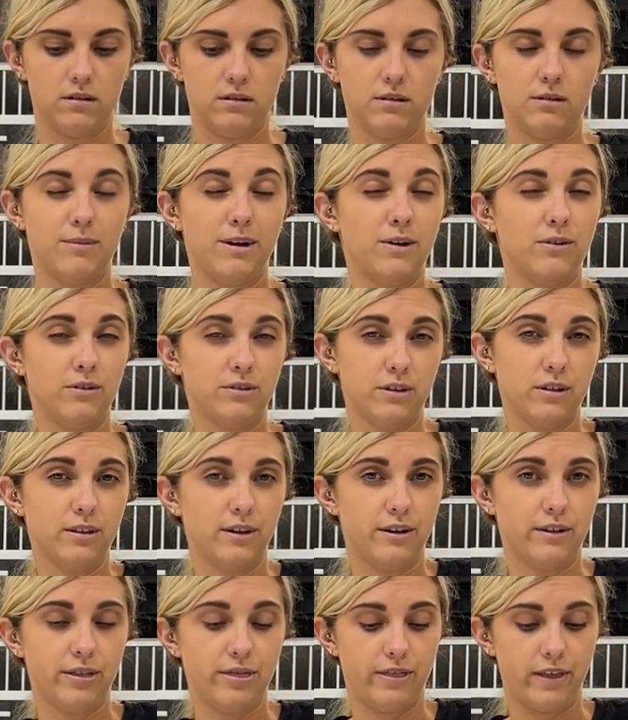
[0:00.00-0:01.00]
So my gruel's a
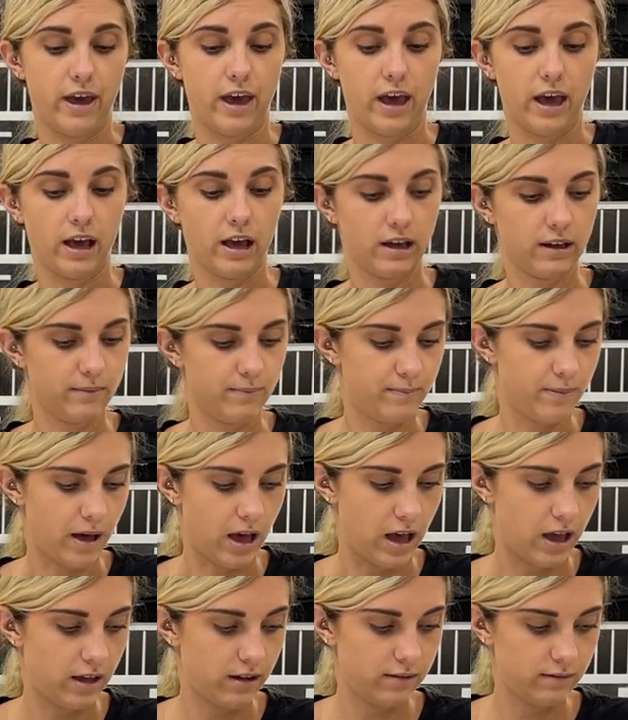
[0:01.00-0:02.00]
little thick,
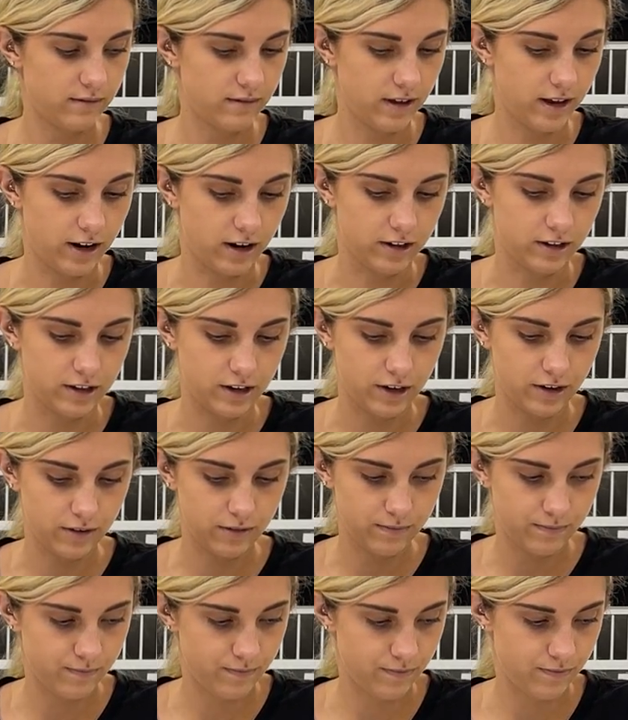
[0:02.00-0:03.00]
but it'll do.
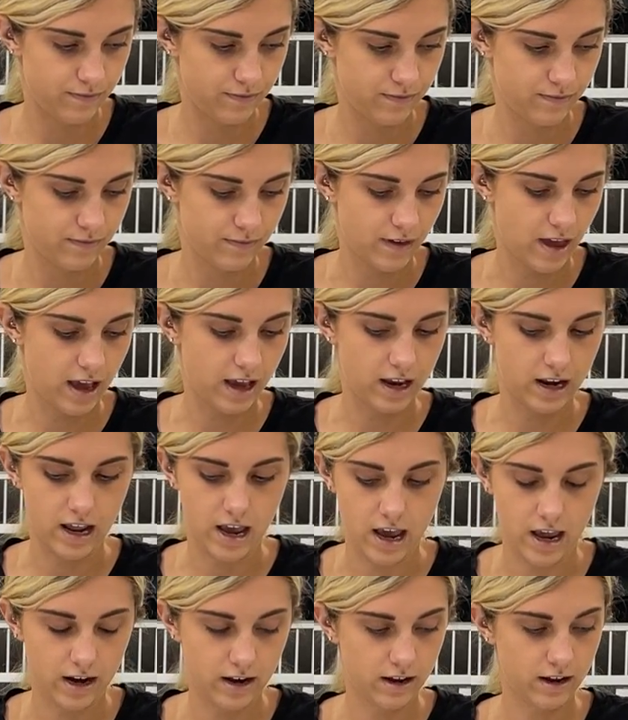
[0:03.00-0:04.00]
I can
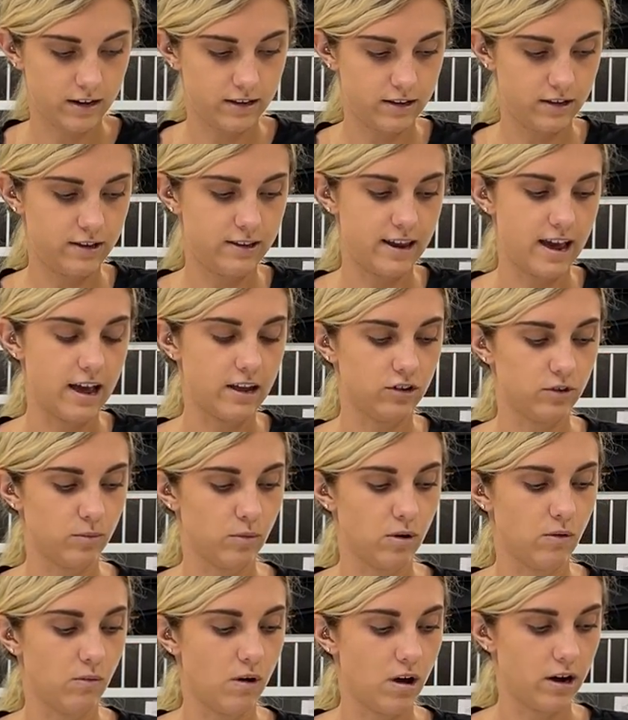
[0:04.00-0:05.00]
add a dash
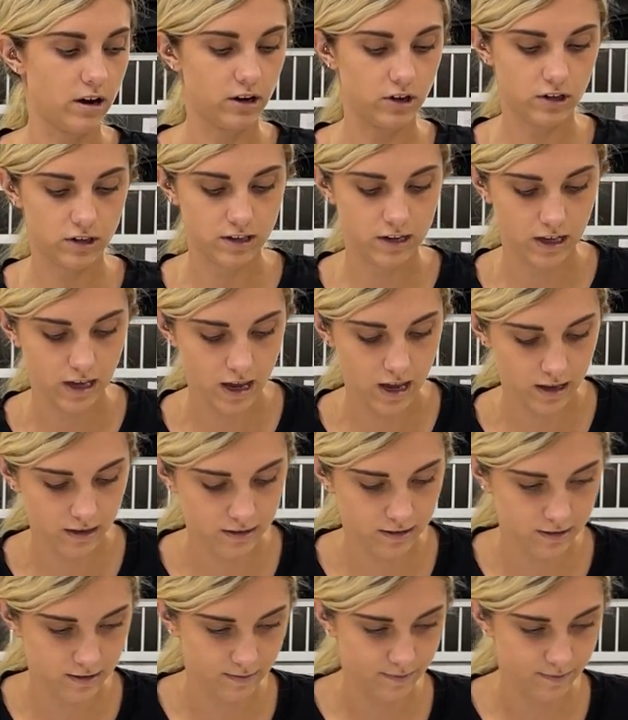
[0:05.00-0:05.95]
more water just in case.